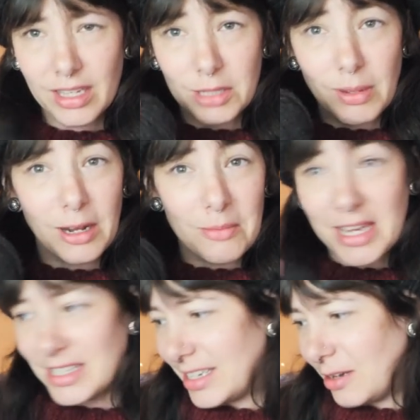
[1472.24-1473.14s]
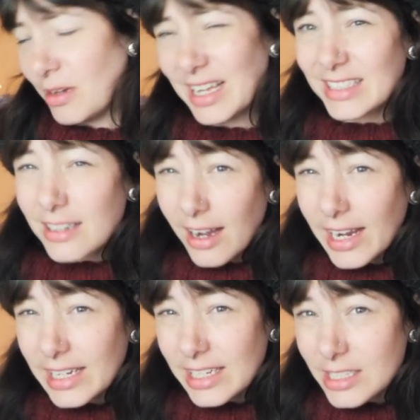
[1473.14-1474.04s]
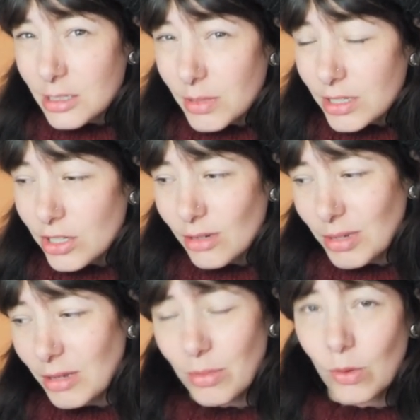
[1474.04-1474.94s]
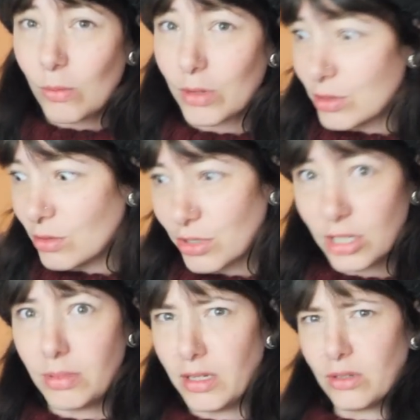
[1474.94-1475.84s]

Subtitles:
they smell amazing. Tiniest bit sheepy, but almost not sheepy